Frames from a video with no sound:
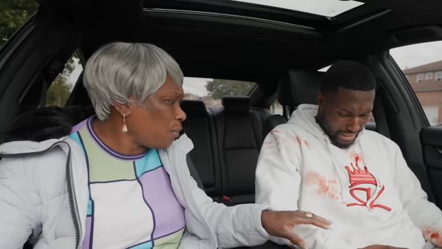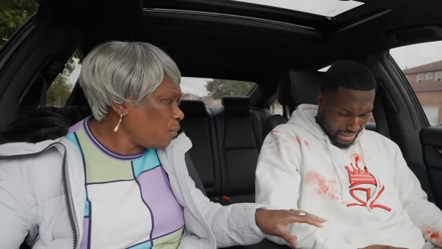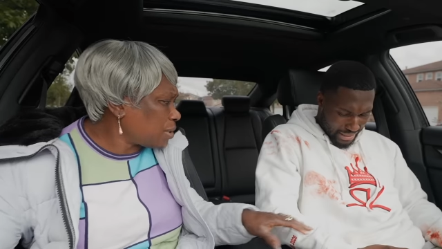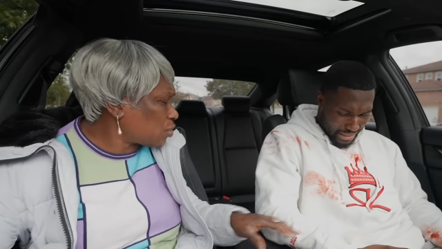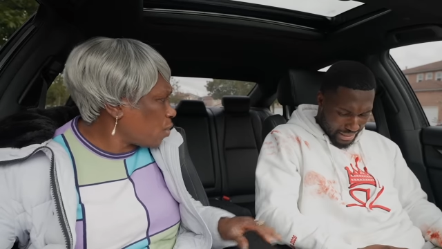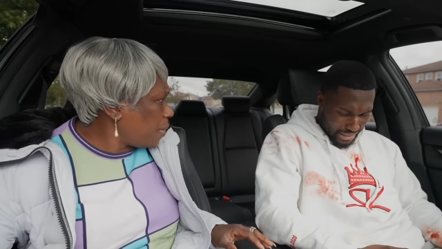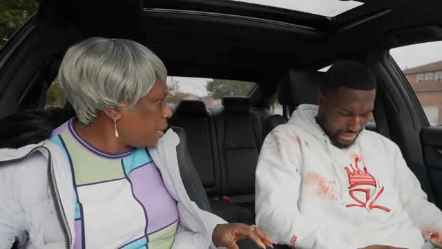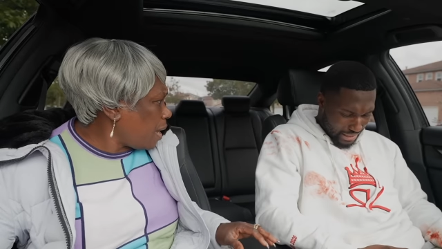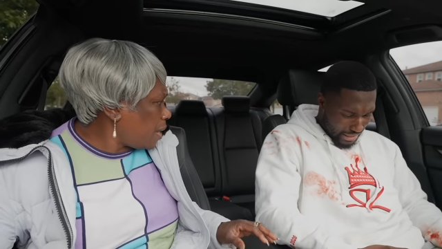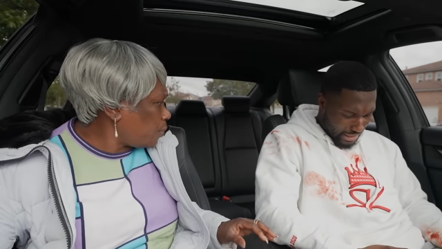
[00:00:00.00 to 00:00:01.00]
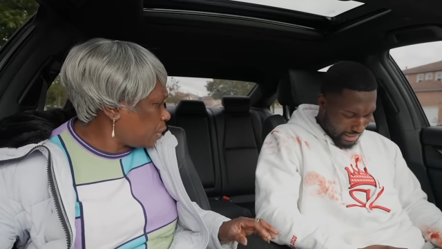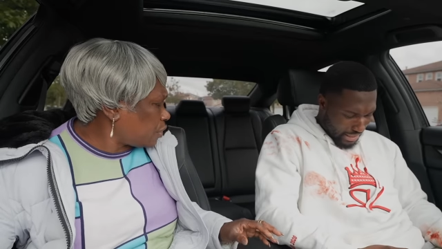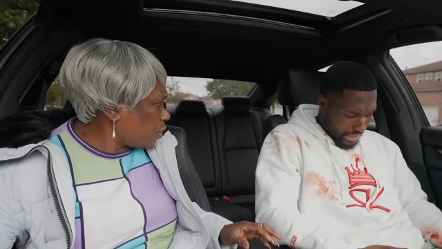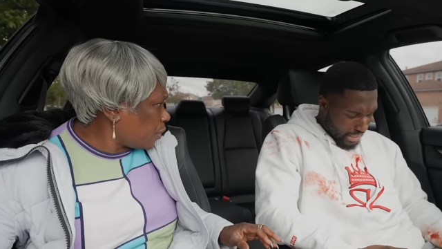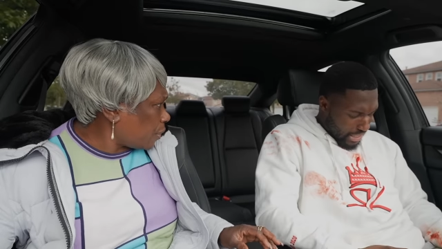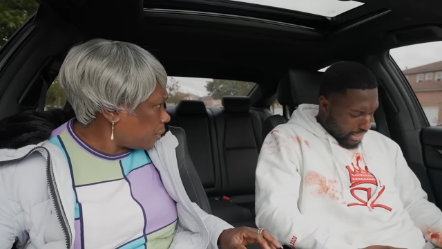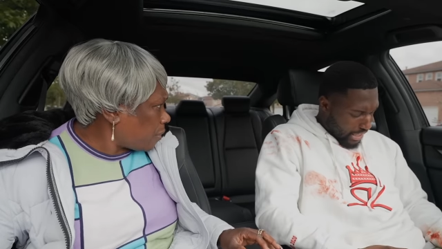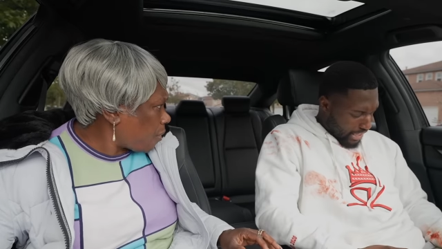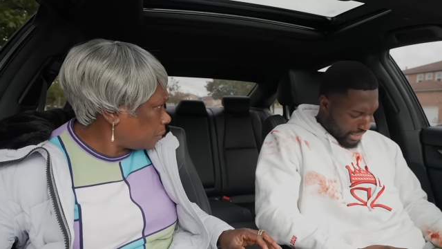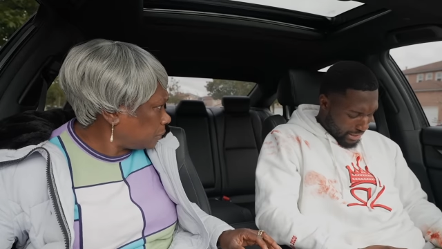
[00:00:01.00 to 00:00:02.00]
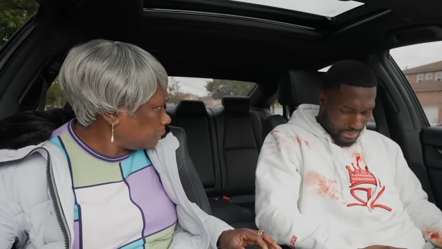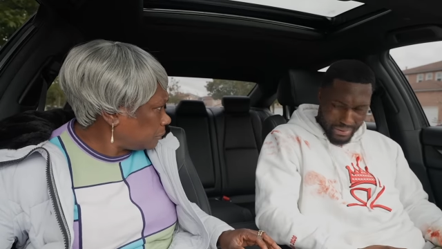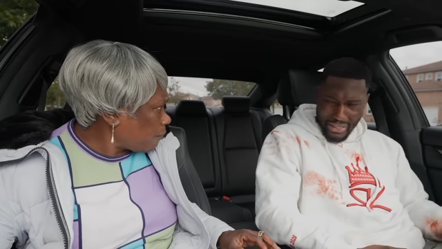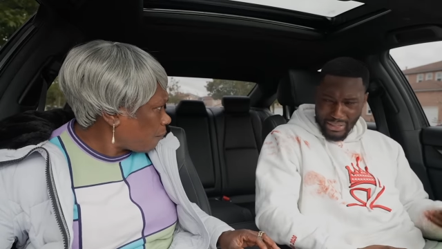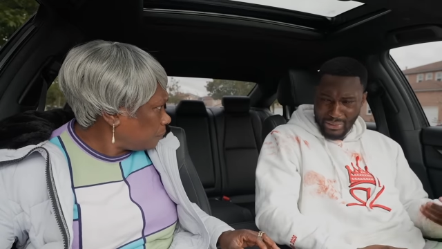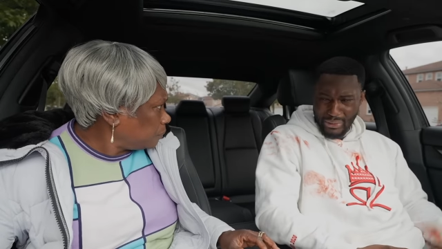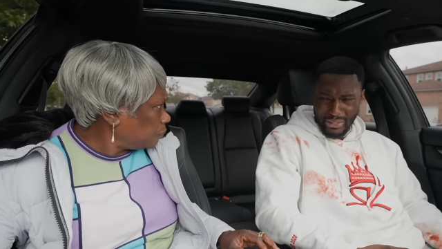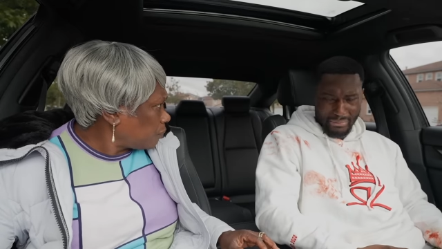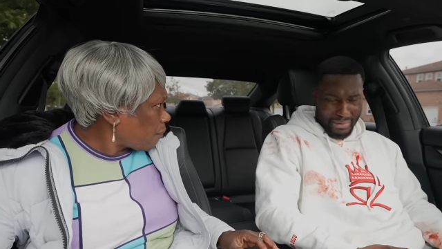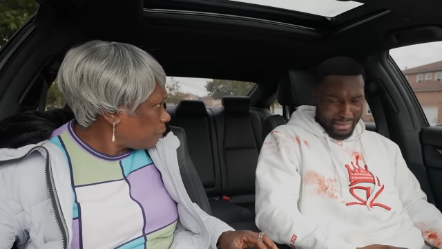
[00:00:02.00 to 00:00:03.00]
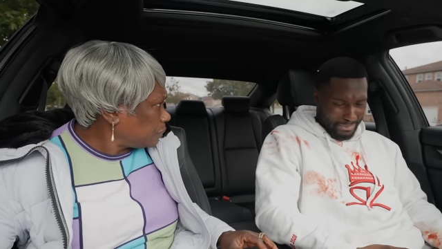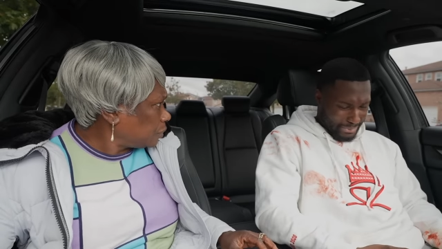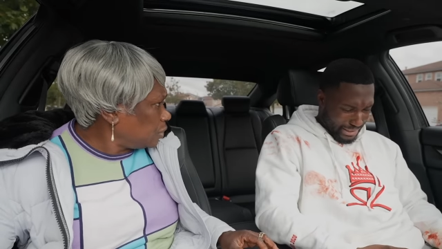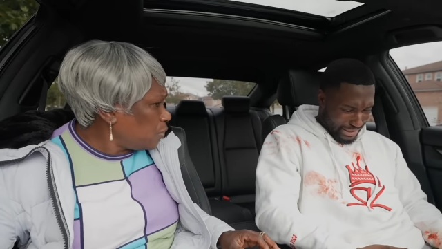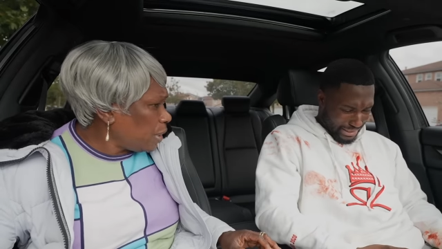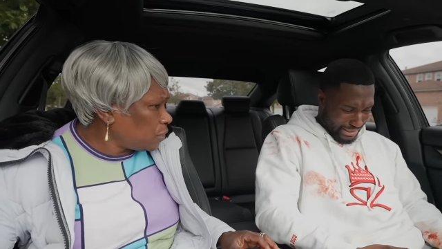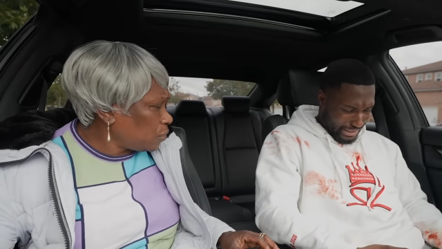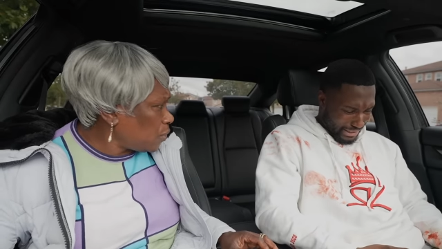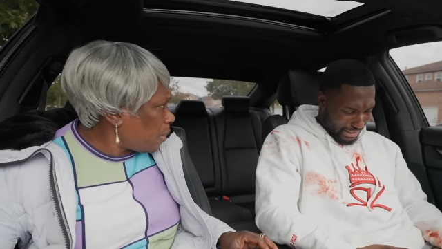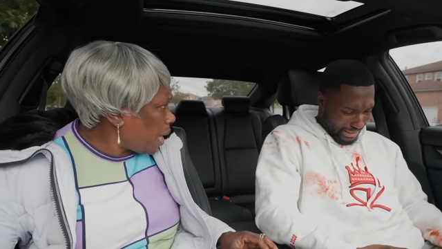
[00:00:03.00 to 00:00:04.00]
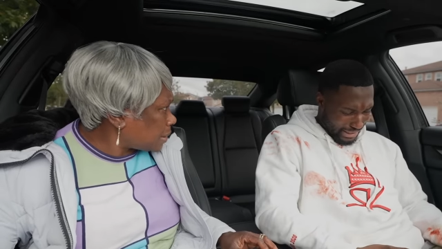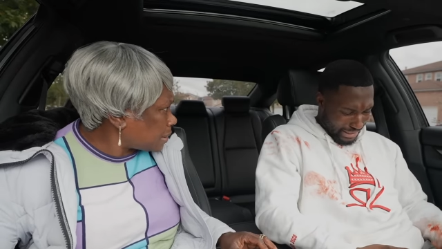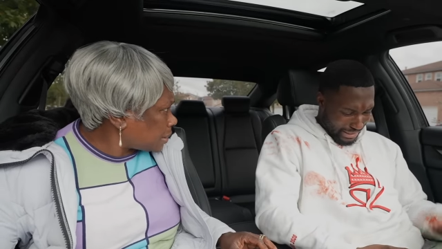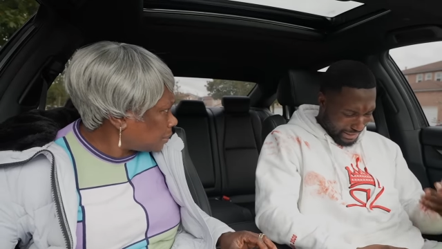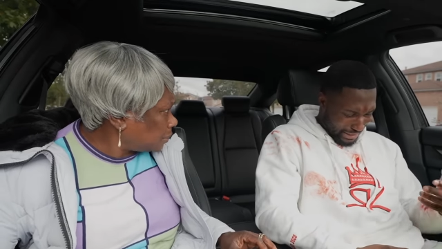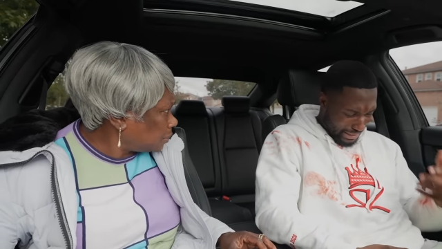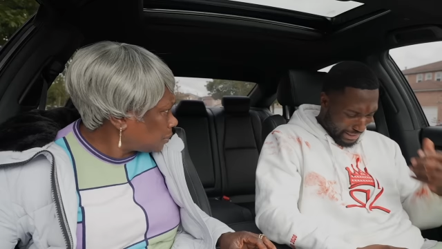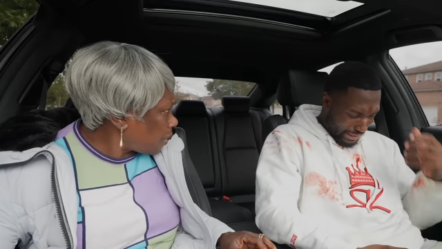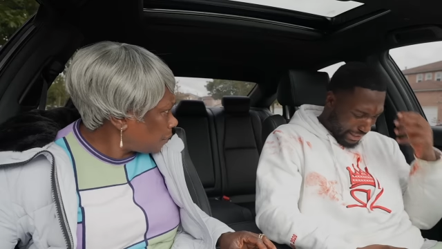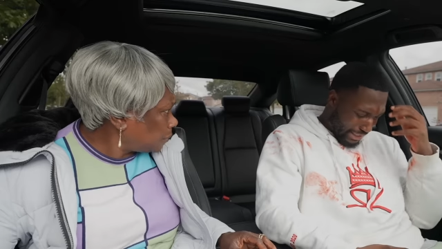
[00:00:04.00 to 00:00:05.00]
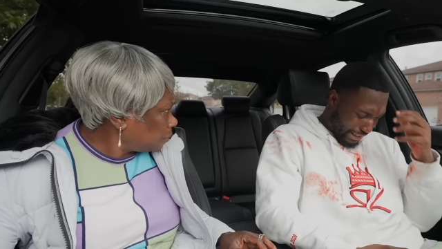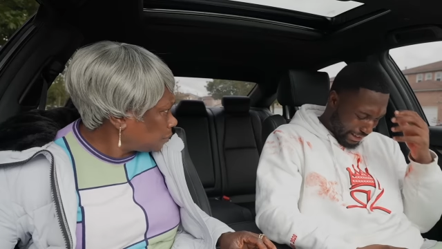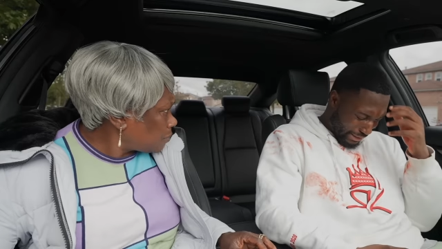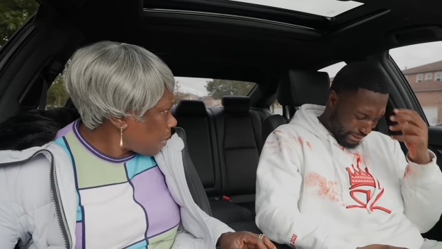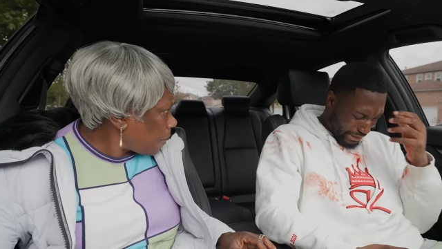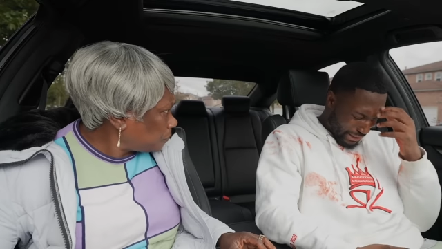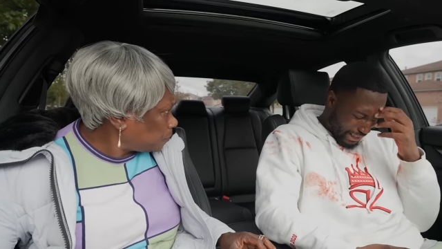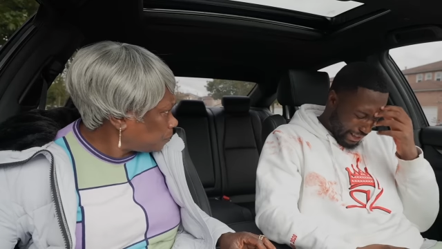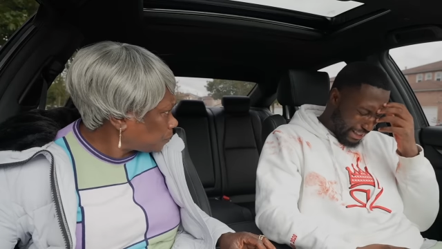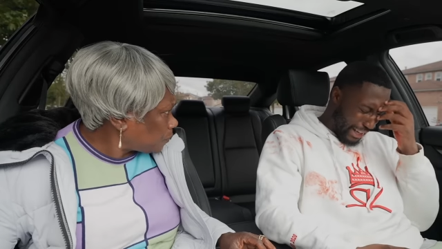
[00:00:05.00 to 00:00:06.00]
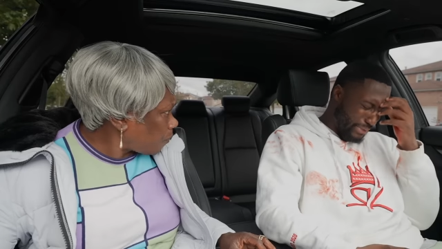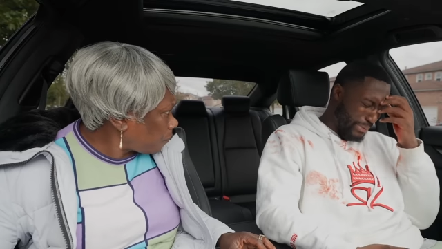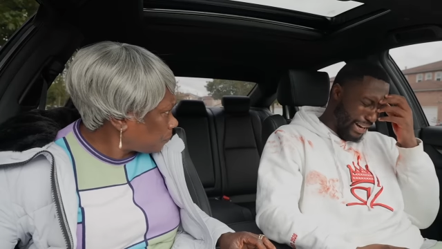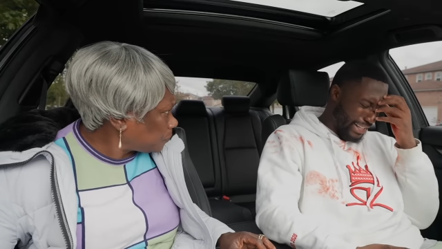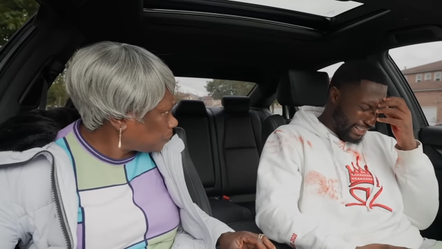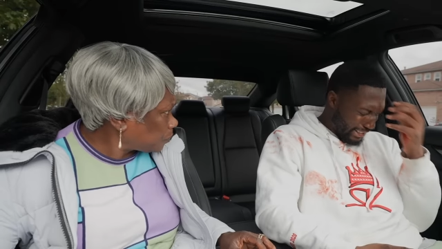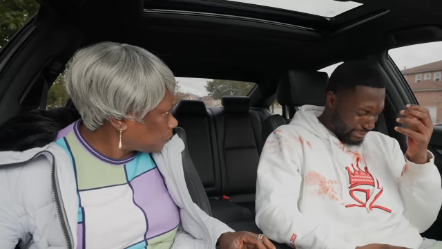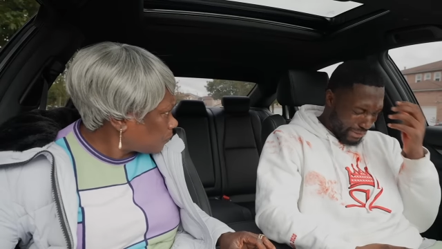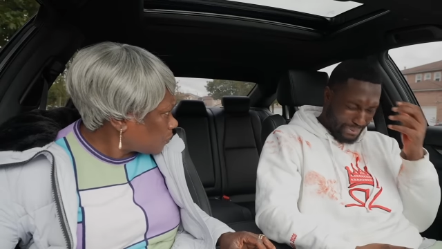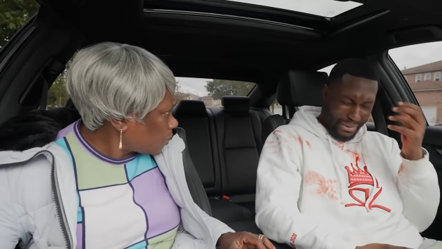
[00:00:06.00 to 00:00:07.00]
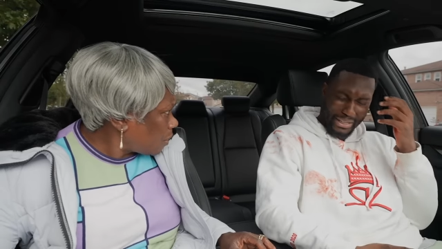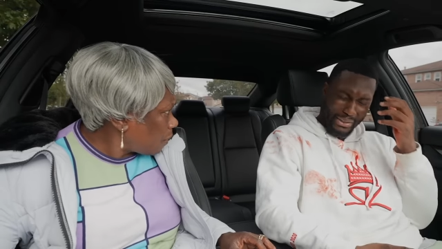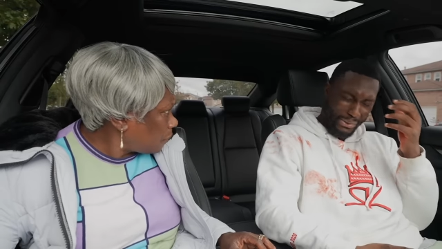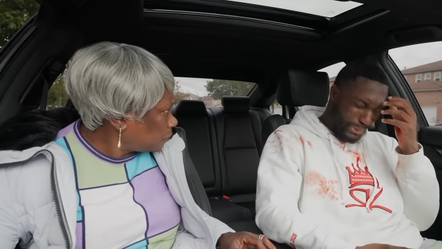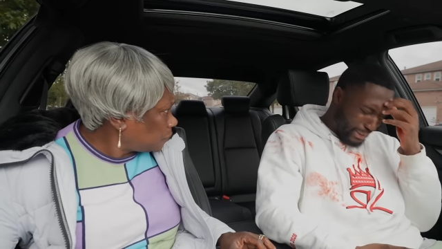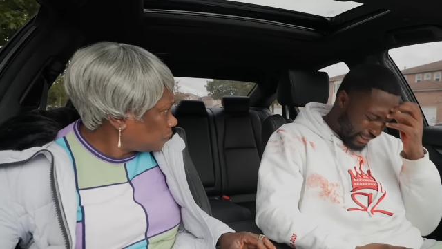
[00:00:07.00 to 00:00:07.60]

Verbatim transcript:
Speaker 1: What's going on with you? I didn't want to do
Speaker 2: it, Mom.
Speaker 1: You didn't want to do what? That's
Speaker 2: the thing. Like, why did you make me do that?